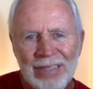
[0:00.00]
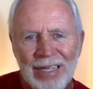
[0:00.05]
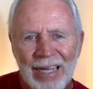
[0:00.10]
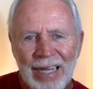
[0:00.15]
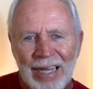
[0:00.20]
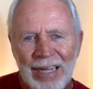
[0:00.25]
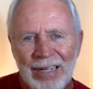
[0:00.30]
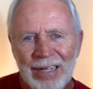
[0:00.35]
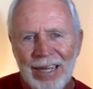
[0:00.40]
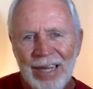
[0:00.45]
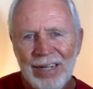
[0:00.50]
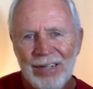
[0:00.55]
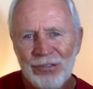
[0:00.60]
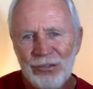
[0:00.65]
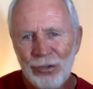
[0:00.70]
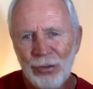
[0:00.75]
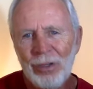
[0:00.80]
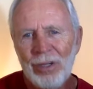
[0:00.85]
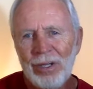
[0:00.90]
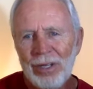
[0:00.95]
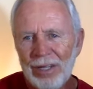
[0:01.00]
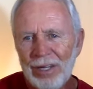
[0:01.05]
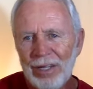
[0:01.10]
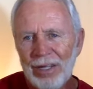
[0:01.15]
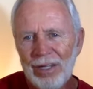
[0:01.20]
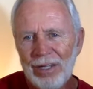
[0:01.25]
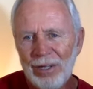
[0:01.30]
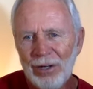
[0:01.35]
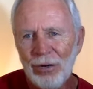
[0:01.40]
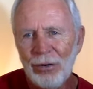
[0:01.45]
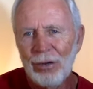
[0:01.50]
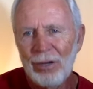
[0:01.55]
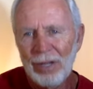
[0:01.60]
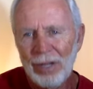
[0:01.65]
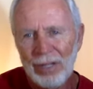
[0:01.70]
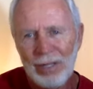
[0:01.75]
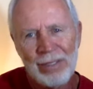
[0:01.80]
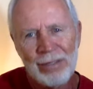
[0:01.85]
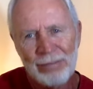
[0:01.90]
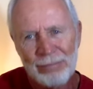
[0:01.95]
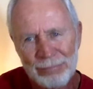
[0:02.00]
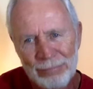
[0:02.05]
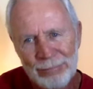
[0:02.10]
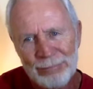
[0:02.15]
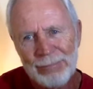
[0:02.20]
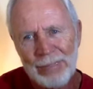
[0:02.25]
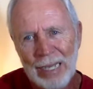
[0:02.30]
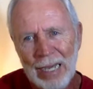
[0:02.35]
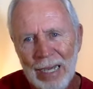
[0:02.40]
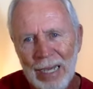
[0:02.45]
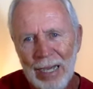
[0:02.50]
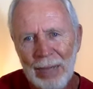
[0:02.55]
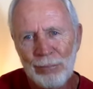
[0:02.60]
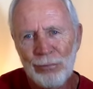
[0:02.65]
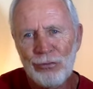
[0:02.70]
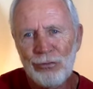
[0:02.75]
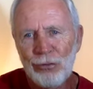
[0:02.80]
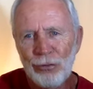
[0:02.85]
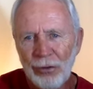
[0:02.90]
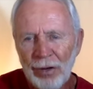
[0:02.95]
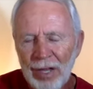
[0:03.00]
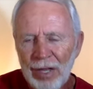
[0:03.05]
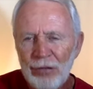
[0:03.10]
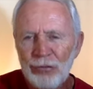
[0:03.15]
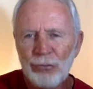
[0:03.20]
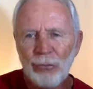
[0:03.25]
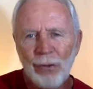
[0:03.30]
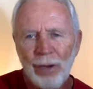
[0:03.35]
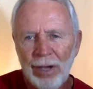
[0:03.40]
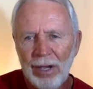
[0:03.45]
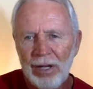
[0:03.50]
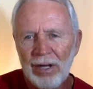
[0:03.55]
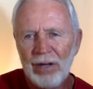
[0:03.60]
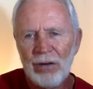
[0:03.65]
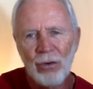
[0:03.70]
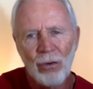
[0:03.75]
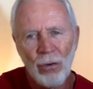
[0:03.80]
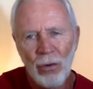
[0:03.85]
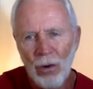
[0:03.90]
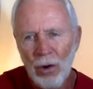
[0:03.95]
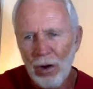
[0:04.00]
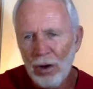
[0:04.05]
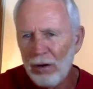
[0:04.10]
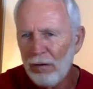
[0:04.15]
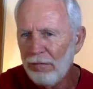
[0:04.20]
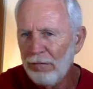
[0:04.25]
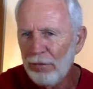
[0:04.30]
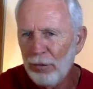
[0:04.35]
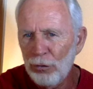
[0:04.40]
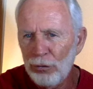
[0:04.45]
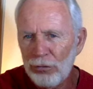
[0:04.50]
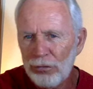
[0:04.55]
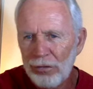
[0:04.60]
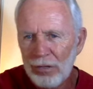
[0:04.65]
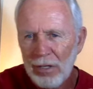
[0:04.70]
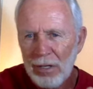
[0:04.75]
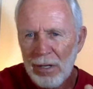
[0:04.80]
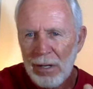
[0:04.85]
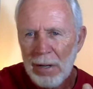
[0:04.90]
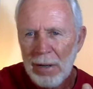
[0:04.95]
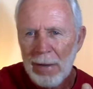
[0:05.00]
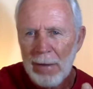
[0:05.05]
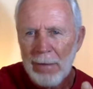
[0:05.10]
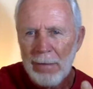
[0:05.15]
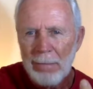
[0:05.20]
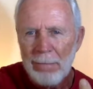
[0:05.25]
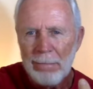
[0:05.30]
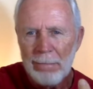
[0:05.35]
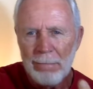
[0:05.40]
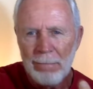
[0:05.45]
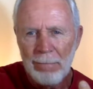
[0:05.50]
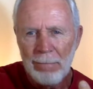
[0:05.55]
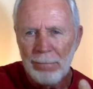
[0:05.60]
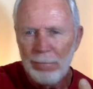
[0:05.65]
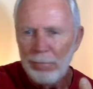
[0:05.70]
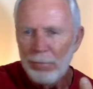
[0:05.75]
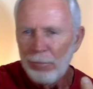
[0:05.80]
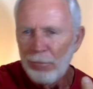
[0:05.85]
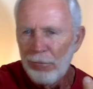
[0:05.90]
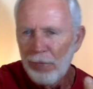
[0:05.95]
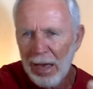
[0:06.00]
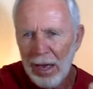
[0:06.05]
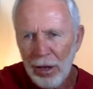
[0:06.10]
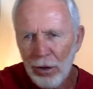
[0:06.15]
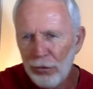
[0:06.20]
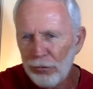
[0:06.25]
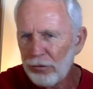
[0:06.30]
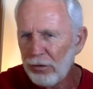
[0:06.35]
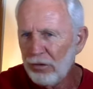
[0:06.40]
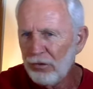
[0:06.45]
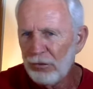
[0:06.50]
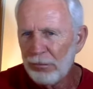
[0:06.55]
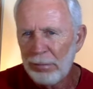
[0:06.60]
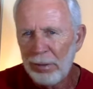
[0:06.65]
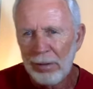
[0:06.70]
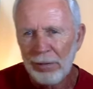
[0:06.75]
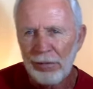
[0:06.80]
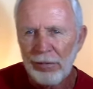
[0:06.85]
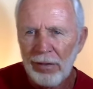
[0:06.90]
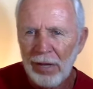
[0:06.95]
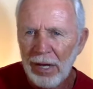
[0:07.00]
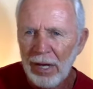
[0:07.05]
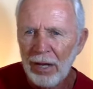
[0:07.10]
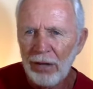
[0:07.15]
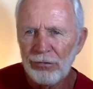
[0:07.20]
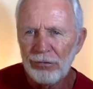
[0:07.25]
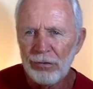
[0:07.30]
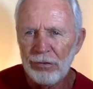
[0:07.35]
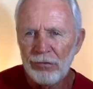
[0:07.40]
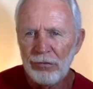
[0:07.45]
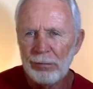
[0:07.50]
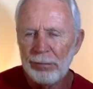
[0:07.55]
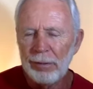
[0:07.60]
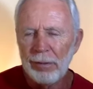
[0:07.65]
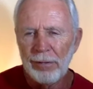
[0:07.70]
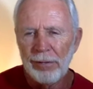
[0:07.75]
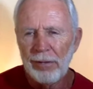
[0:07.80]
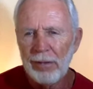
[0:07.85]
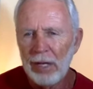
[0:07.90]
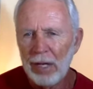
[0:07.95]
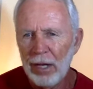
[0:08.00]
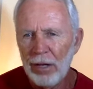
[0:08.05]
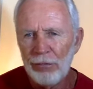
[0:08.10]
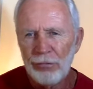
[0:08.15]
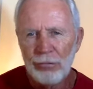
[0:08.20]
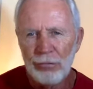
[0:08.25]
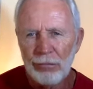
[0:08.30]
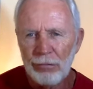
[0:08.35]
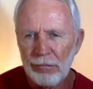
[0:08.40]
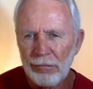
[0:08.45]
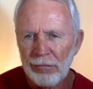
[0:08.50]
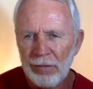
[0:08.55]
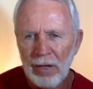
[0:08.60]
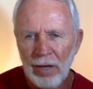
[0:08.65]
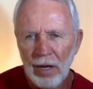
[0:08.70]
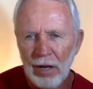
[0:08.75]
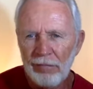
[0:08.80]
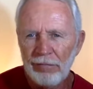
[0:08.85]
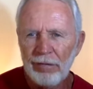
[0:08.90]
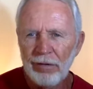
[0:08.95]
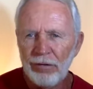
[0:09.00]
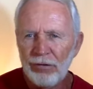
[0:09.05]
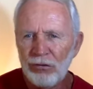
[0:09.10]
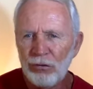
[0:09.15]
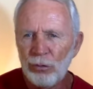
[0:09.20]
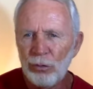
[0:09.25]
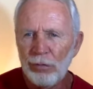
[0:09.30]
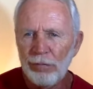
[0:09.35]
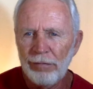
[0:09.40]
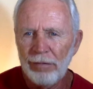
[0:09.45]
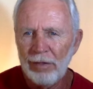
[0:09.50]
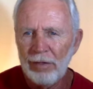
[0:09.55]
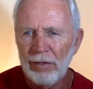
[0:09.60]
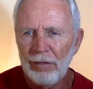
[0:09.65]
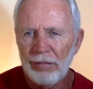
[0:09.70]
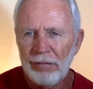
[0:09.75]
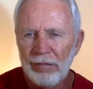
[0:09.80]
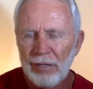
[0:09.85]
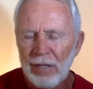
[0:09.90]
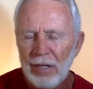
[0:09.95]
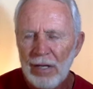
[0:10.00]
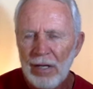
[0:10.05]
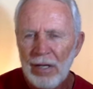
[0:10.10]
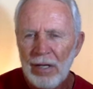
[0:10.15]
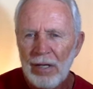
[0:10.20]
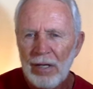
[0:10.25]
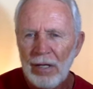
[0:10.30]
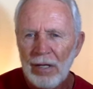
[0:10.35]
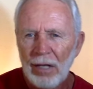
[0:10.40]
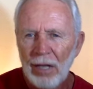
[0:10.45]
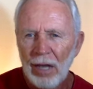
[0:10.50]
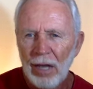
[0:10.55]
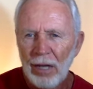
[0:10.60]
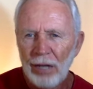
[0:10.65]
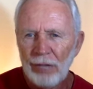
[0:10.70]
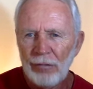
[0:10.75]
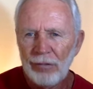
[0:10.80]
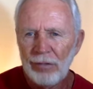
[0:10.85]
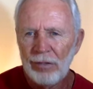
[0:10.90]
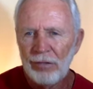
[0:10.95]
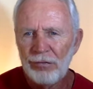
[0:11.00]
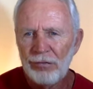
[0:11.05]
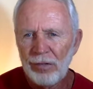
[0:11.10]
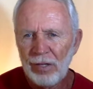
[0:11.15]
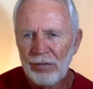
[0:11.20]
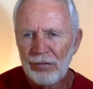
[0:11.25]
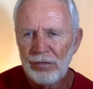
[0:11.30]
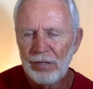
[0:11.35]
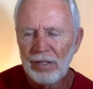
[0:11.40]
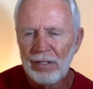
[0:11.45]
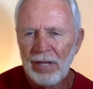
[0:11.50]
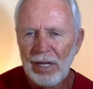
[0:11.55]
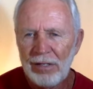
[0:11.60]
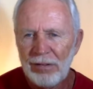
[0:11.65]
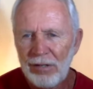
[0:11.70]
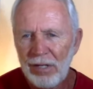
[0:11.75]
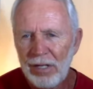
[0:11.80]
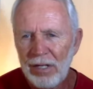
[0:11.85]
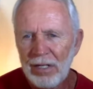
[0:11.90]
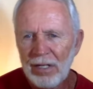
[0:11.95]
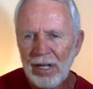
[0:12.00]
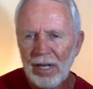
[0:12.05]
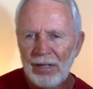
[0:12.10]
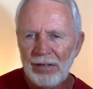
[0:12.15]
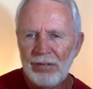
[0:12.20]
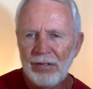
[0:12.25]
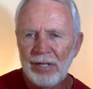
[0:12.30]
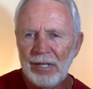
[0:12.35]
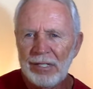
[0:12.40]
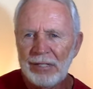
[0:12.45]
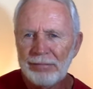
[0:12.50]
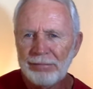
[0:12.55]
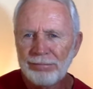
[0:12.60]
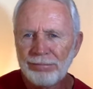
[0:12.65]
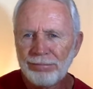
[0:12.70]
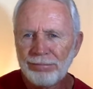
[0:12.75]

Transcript: and and so he, you know, I'm sure he's right in all of those thousands upon thousands upon thousands of Calvinists who have lived uh, since 16, 18, and 19.